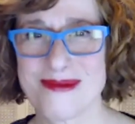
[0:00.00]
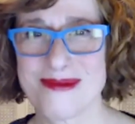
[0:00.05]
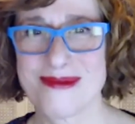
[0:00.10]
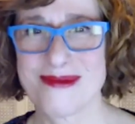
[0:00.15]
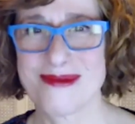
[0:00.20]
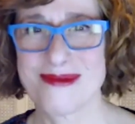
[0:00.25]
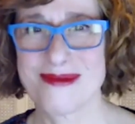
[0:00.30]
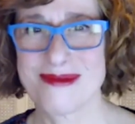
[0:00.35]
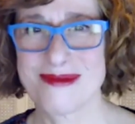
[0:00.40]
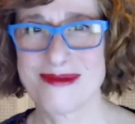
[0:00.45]

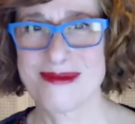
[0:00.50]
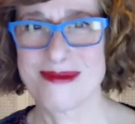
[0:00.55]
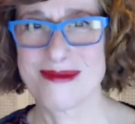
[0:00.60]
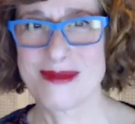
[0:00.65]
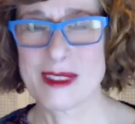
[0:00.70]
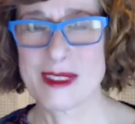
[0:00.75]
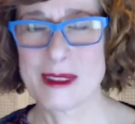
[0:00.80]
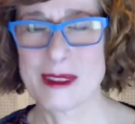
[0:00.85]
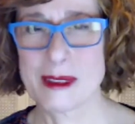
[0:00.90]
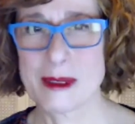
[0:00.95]
bone. If you
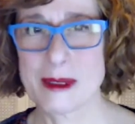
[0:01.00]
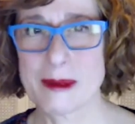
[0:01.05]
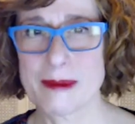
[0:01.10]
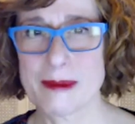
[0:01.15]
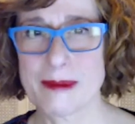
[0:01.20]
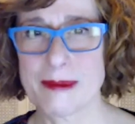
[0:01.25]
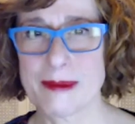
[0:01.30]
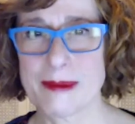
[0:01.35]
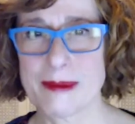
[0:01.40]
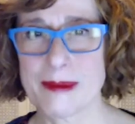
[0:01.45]
don't
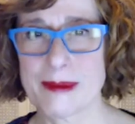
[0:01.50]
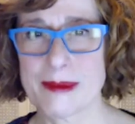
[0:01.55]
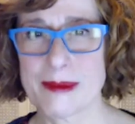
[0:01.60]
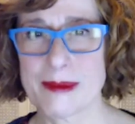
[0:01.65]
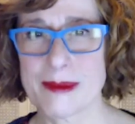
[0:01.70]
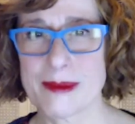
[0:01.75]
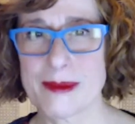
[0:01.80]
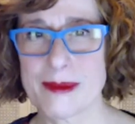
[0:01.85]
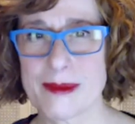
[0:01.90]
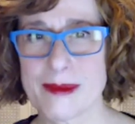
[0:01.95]
have a
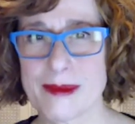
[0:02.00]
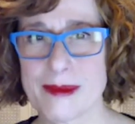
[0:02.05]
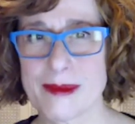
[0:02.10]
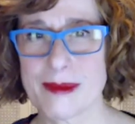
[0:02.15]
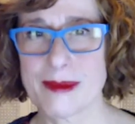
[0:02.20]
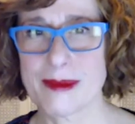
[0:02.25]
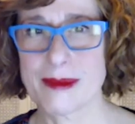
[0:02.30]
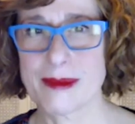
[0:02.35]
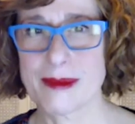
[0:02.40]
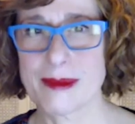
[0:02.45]
plate,
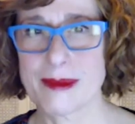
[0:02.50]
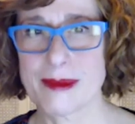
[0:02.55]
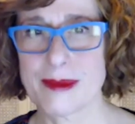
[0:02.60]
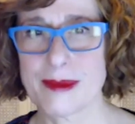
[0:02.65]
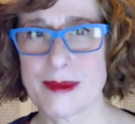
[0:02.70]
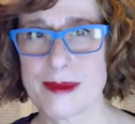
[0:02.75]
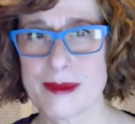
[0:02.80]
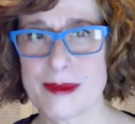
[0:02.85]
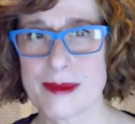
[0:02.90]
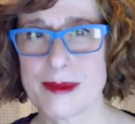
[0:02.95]
if you
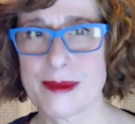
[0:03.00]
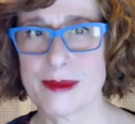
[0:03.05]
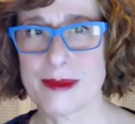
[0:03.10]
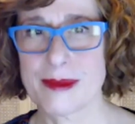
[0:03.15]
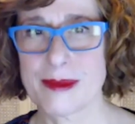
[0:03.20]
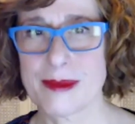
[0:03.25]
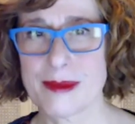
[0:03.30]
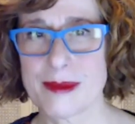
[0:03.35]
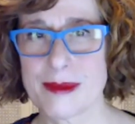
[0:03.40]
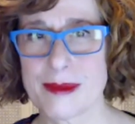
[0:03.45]
don't have a
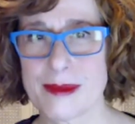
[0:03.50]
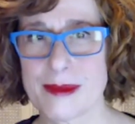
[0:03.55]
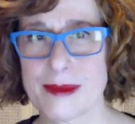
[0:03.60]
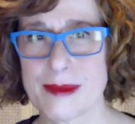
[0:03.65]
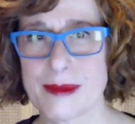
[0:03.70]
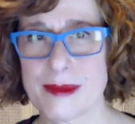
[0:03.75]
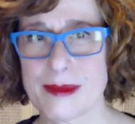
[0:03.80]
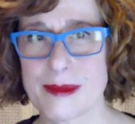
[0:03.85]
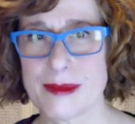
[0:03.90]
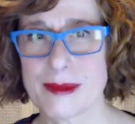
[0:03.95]
Seder
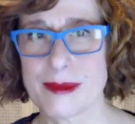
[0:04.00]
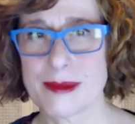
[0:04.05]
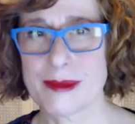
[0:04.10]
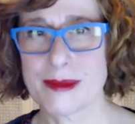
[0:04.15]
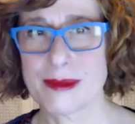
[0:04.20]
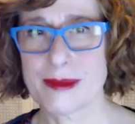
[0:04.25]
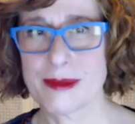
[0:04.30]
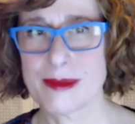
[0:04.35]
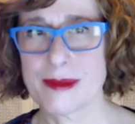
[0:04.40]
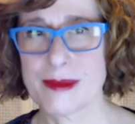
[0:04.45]
plate,
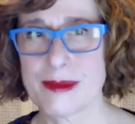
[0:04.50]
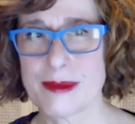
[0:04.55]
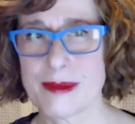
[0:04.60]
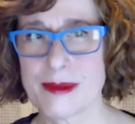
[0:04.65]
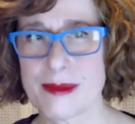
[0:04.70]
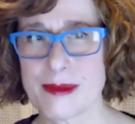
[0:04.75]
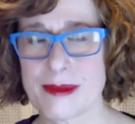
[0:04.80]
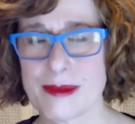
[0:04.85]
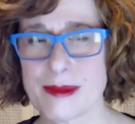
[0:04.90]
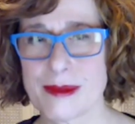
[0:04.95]
copy
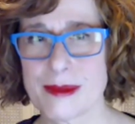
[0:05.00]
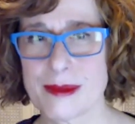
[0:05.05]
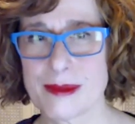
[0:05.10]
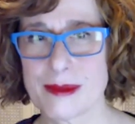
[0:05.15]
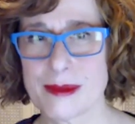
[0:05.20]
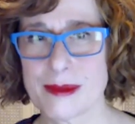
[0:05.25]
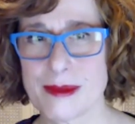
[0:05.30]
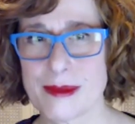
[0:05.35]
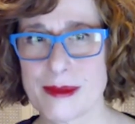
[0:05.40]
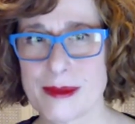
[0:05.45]
one.
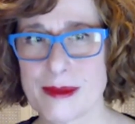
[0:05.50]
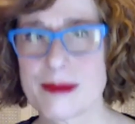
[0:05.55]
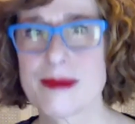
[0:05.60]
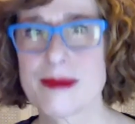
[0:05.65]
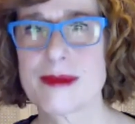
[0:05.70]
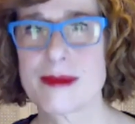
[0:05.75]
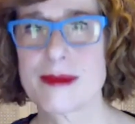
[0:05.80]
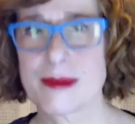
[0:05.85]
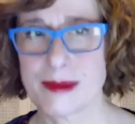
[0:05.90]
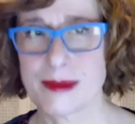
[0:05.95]

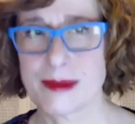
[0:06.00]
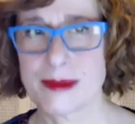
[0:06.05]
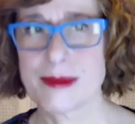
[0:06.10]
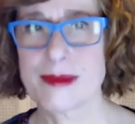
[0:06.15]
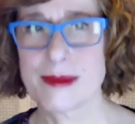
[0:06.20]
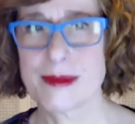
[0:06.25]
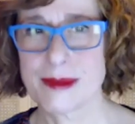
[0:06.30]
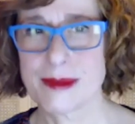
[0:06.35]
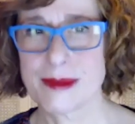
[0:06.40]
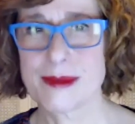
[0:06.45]

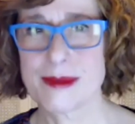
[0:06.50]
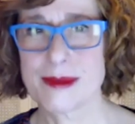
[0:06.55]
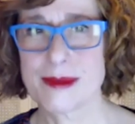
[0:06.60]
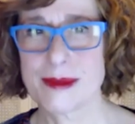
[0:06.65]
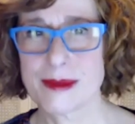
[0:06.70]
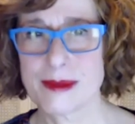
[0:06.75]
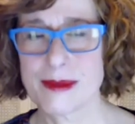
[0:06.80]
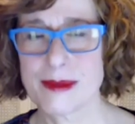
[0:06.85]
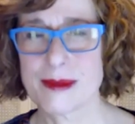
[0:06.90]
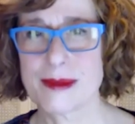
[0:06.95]

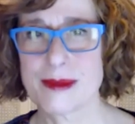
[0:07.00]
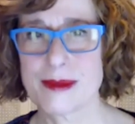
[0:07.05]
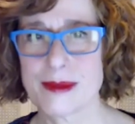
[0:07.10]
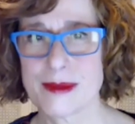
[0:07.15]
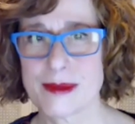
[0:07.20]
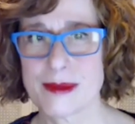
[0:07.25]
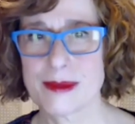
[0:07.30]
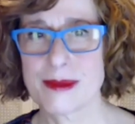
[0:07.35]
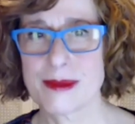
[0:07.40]
Use what you